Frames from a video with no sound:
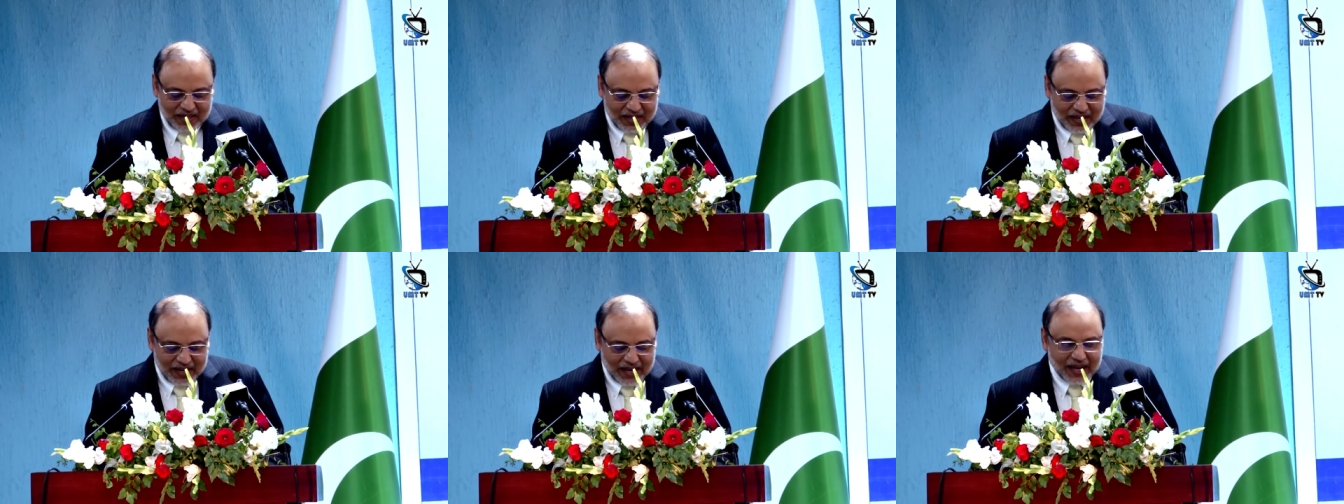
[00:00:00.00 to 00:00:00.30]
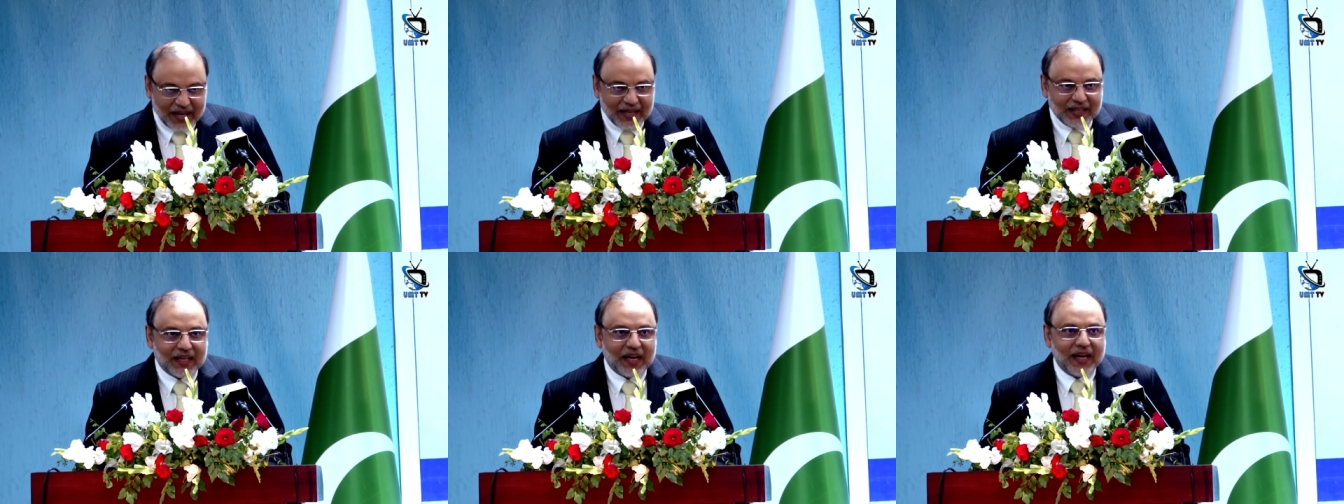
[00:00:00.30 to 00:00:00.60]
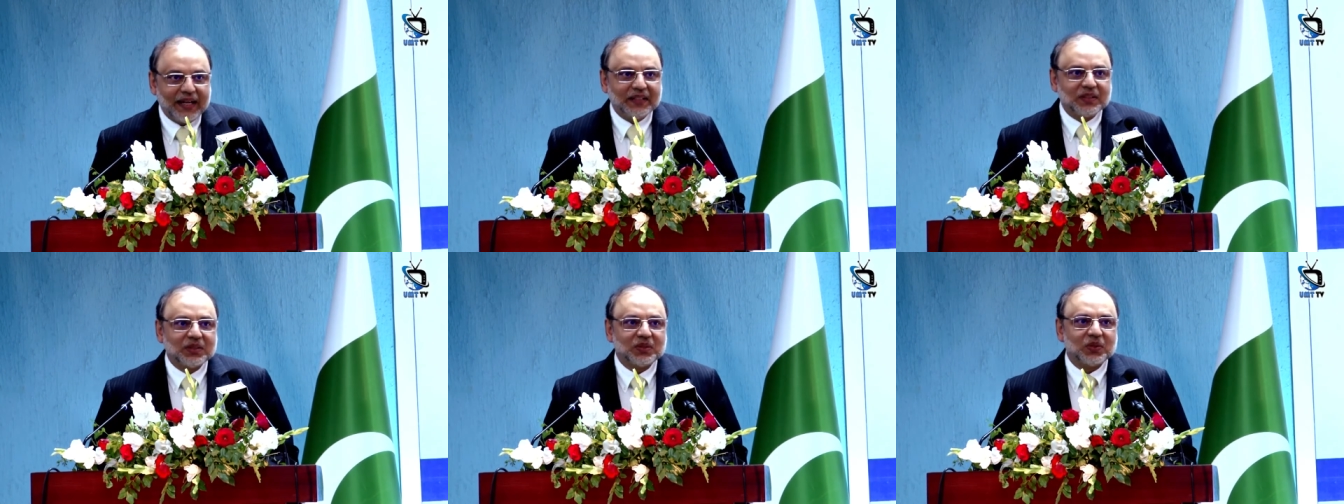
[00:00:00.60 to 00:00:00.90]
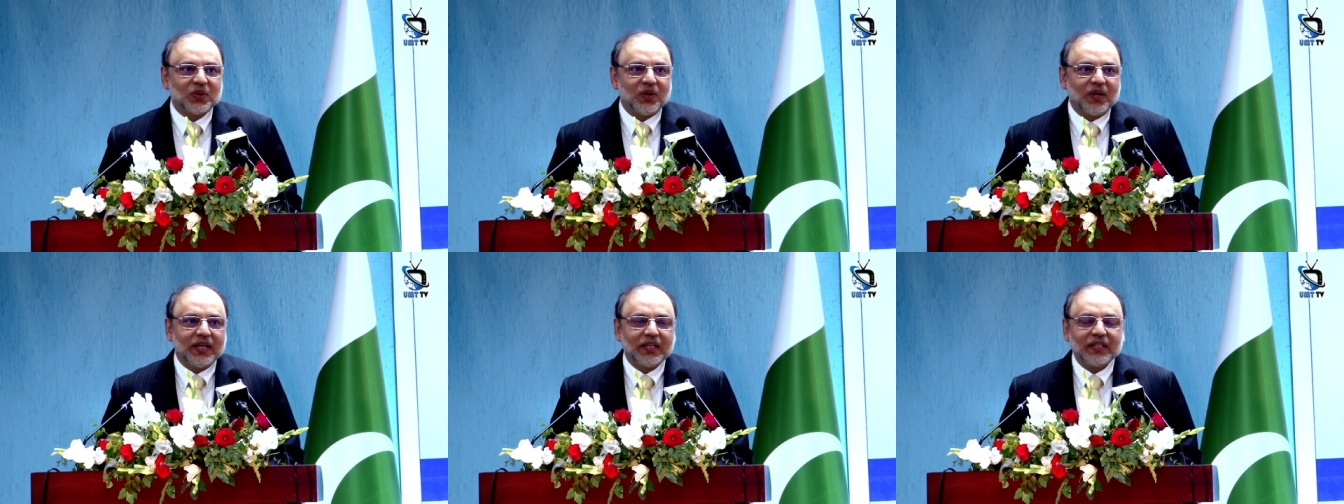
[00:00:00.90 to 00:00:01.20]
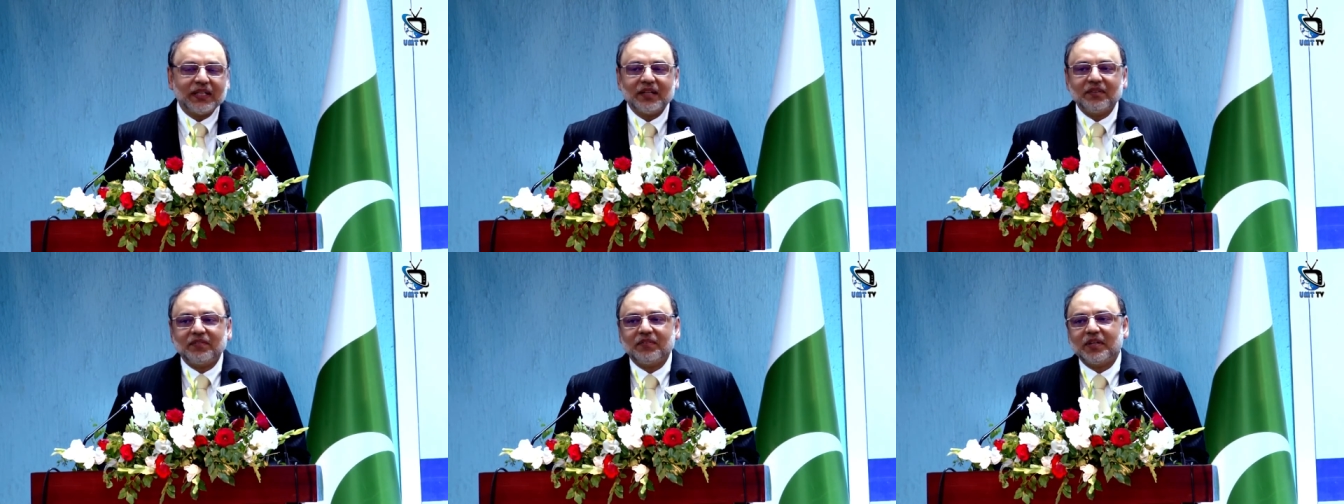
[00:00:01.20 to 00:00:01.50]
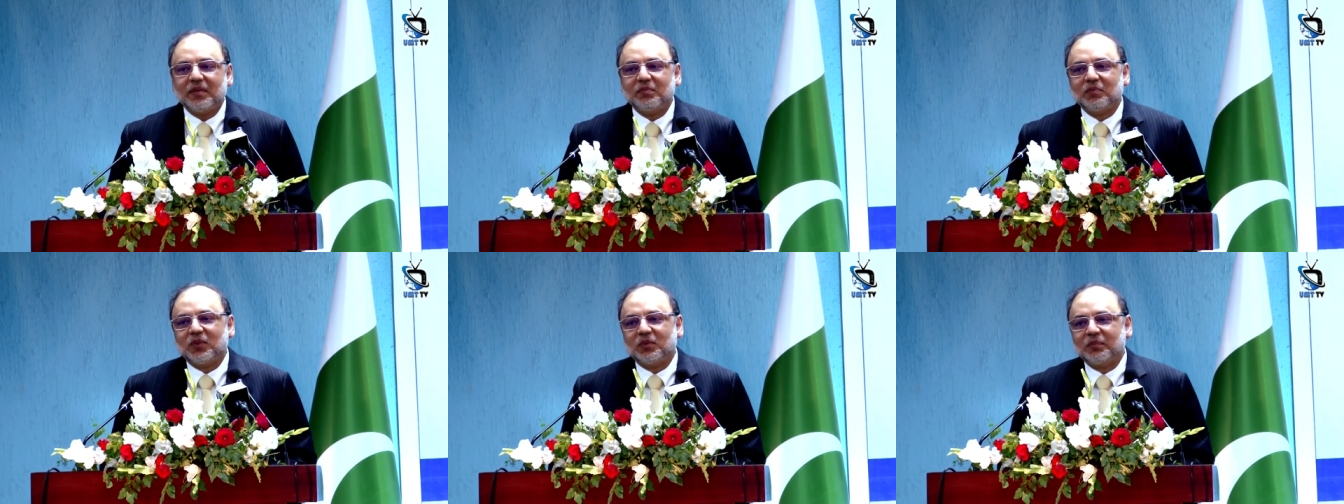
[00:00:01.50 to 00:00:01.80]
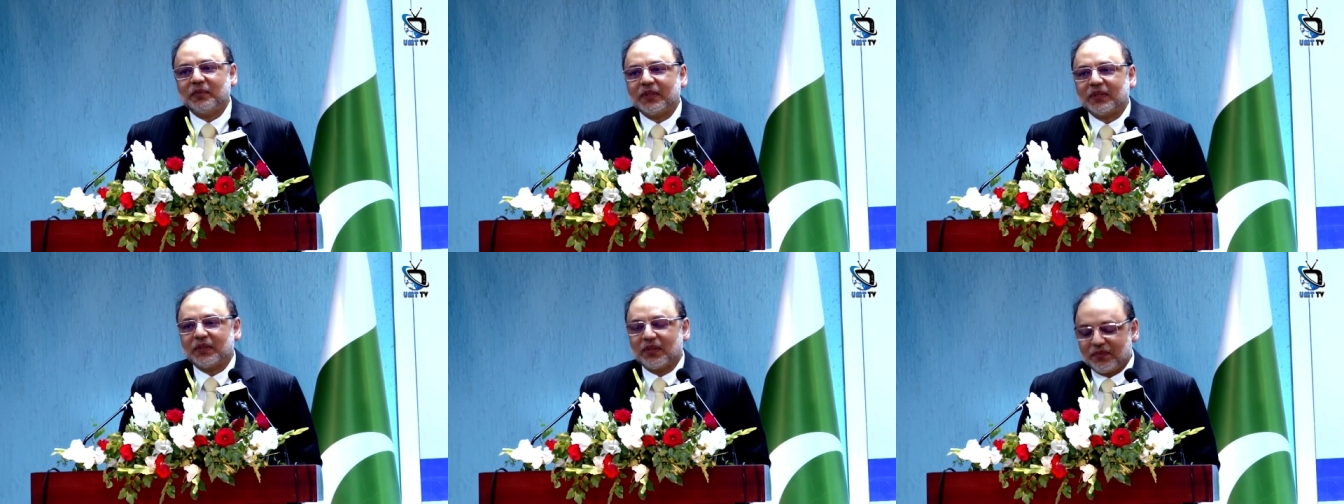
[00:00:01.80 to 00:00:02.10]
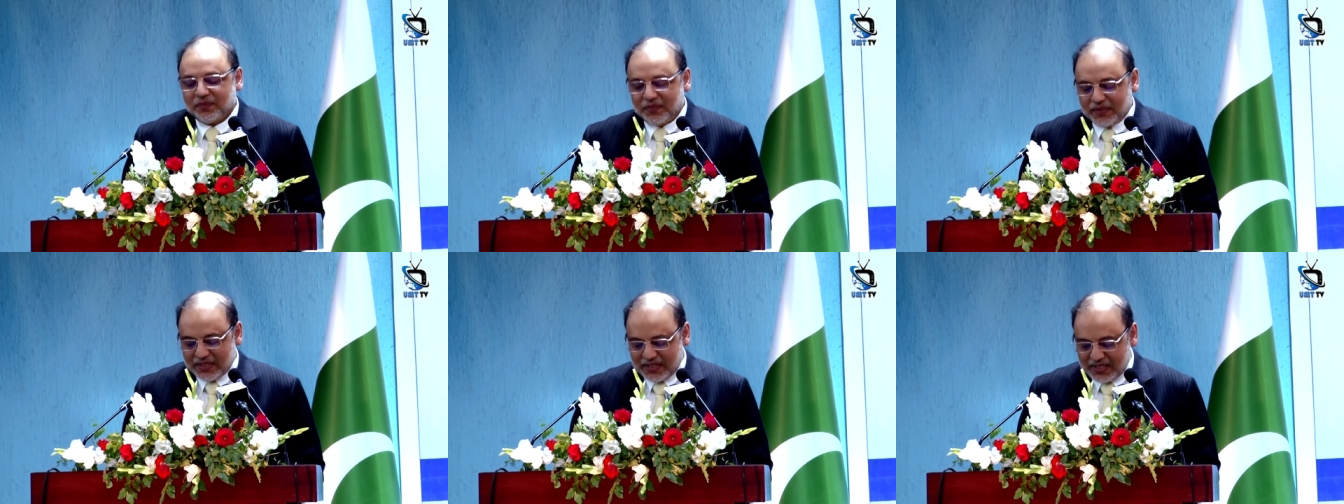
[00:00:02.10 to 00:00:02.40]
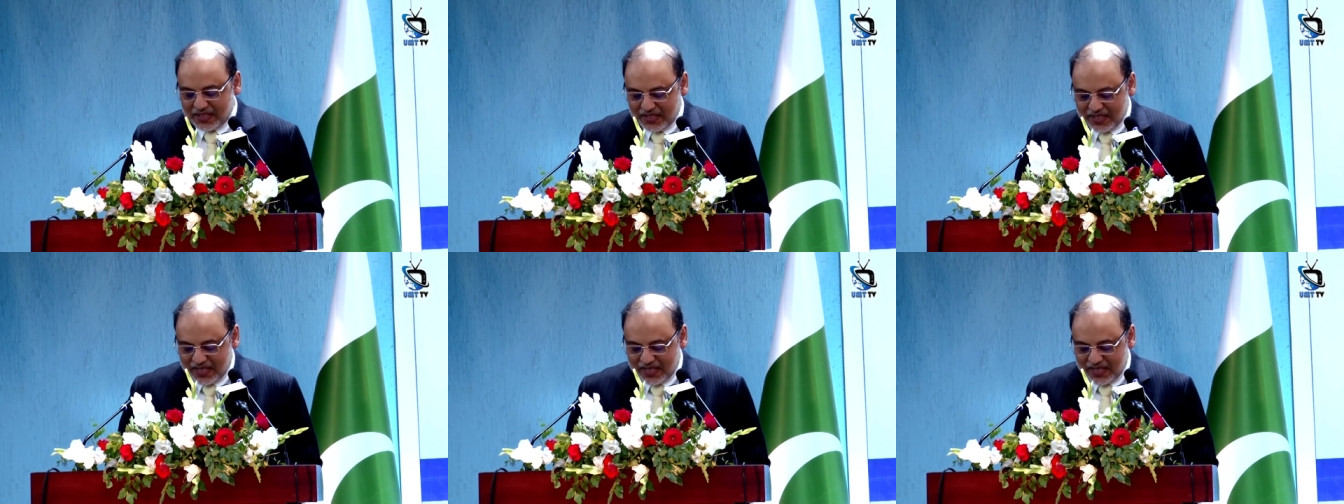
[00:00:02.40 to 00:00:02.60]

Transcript: and I enjoyed every moment of it.